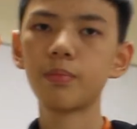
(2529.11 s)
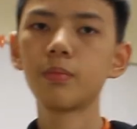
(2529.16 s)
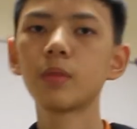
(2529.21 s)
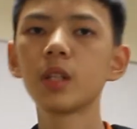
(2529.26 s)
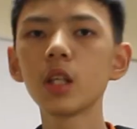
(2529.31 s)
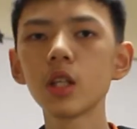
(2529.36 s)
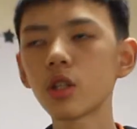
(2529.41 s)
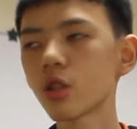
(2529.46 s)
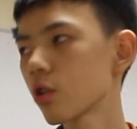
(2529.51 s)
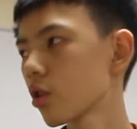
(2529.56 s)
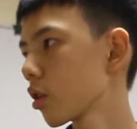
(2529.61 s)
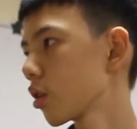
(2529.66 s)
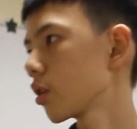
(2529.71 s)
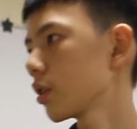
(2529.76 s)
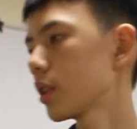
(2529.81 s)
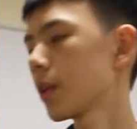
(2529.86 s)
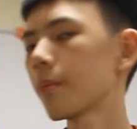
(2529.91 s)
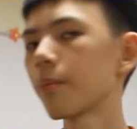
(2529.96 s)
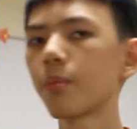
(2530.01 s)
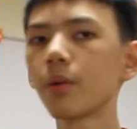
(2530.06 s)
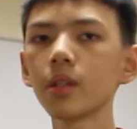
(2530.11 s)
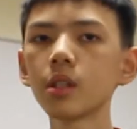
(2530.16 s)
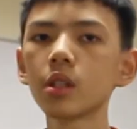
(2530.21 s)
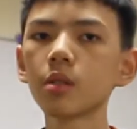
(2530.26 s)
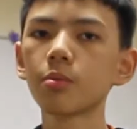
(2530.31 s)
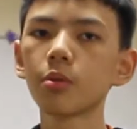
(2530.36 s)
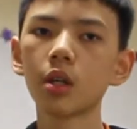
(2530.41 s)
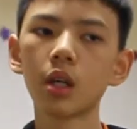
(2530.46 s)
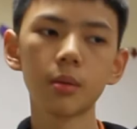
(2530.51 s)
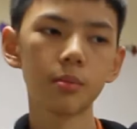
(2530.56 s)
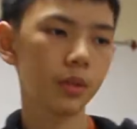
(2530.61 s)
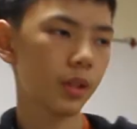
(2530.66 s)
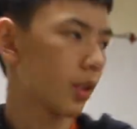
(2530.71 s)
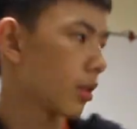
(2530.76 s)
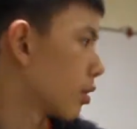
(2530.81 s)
teacher or some principal comes in.